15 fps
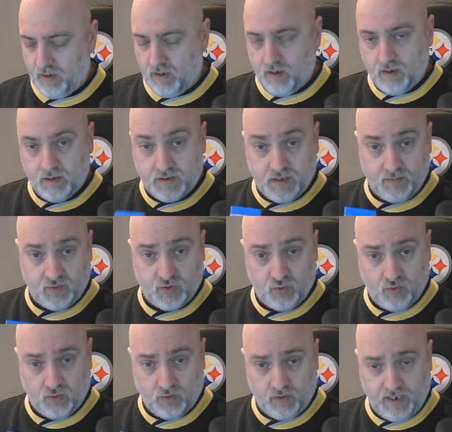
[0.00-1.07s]
SIM
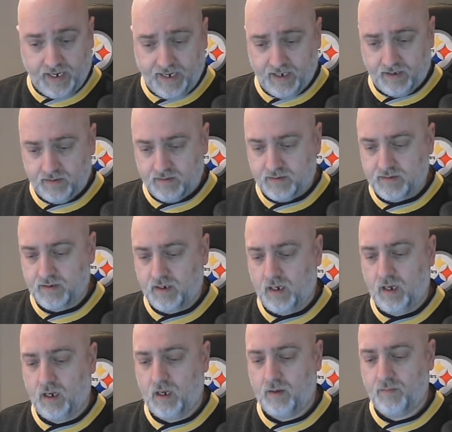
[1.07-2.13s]
tool and
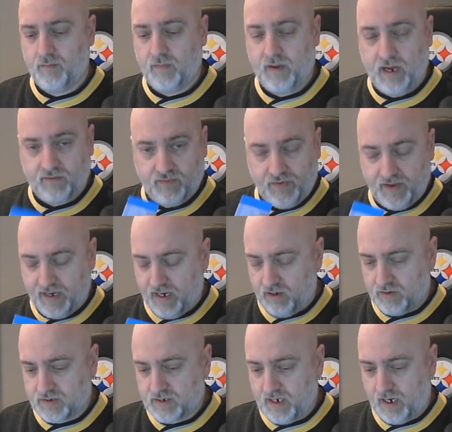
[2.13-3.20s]
everything
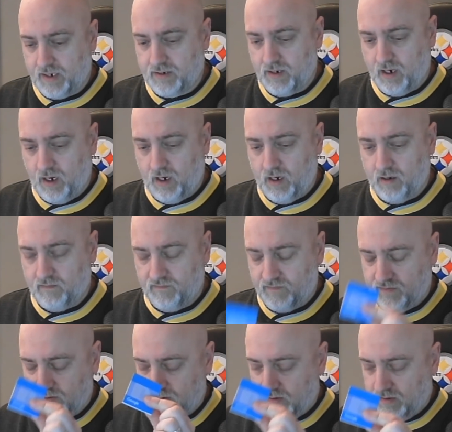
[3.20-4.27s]
else kind of
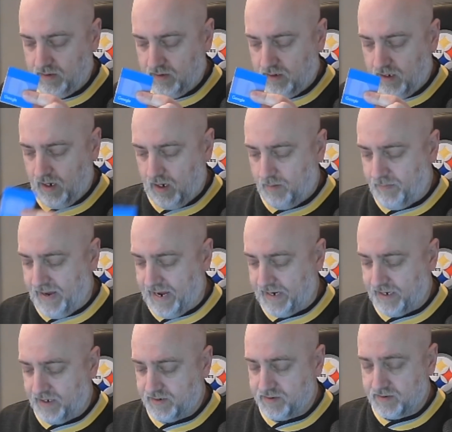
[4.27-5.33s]

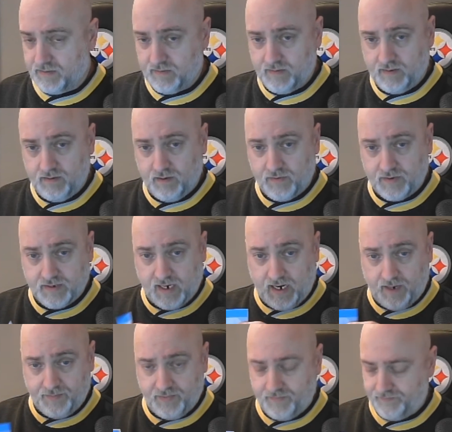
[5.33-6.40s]
packet near the
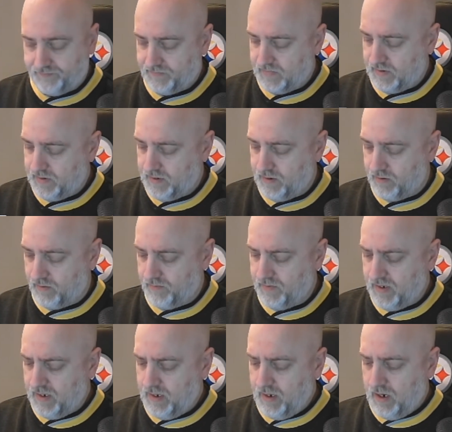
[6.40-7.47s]
top here.
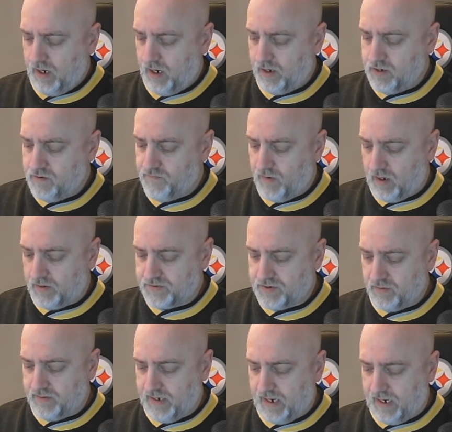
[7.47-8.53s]
You've
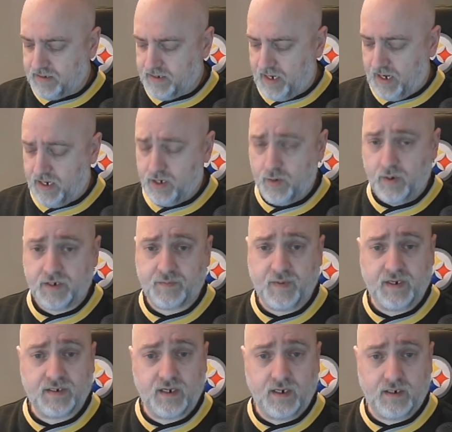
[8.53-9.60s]
also got a
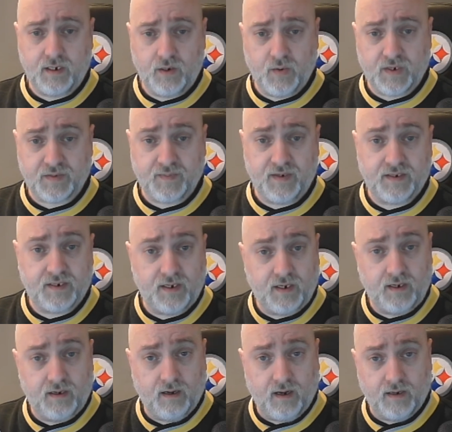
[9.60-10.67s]
USB-C to
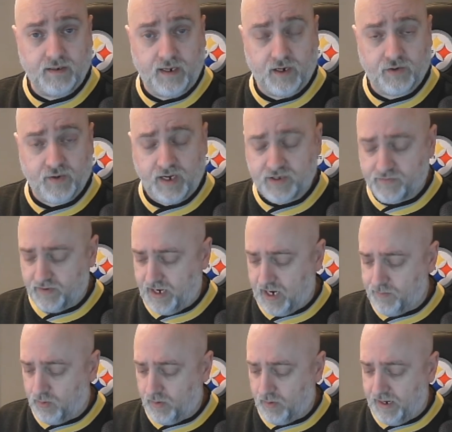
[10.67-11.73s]
USB-C data transfer
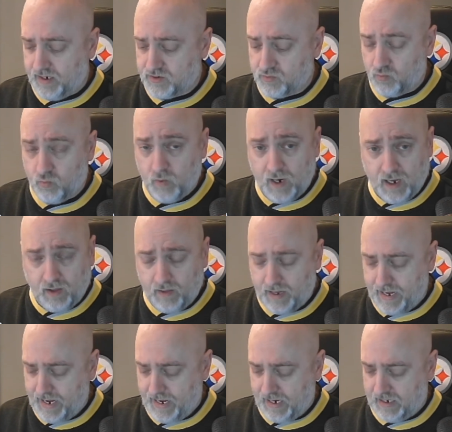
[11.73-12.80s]
cable, as well
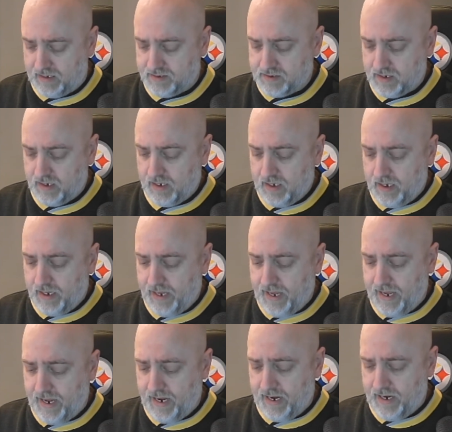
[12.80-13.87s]
as
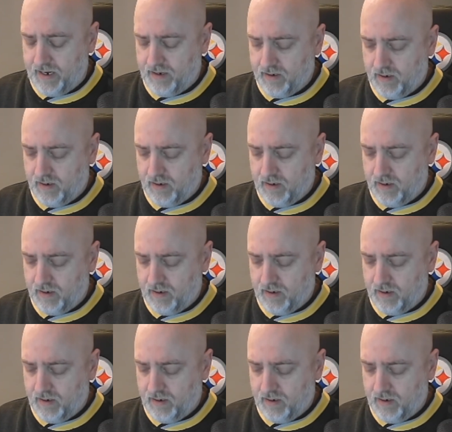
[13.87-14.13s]
a